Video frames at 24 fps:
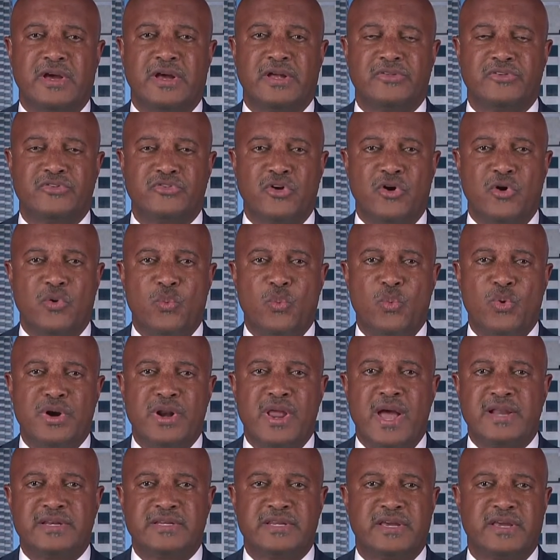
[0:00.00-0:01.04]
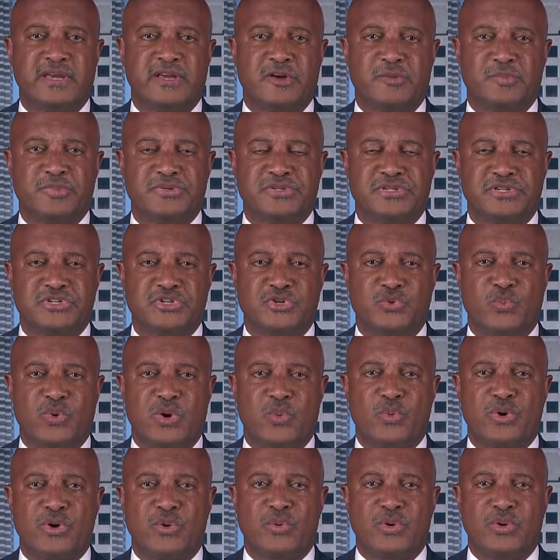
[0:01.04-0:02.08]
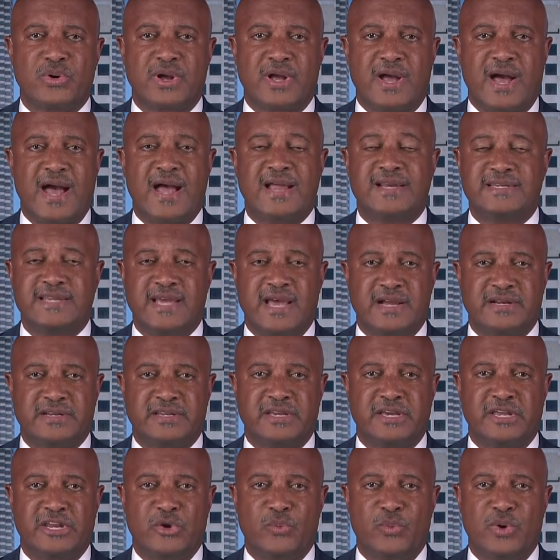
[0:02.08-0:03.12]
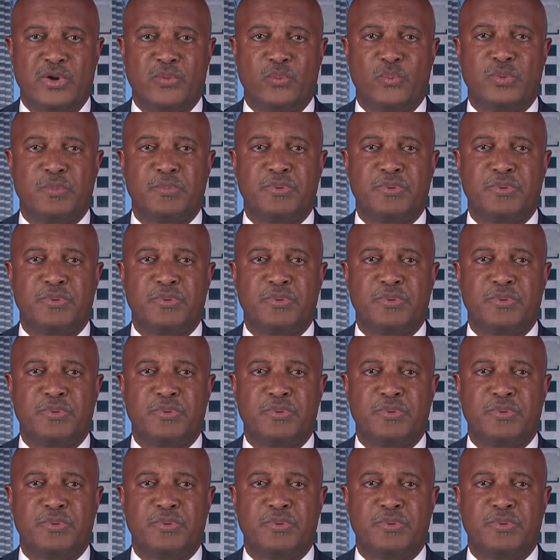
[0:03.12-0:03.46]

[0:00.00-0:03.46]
And so we're not taking a position where we're contacting contacting anyone,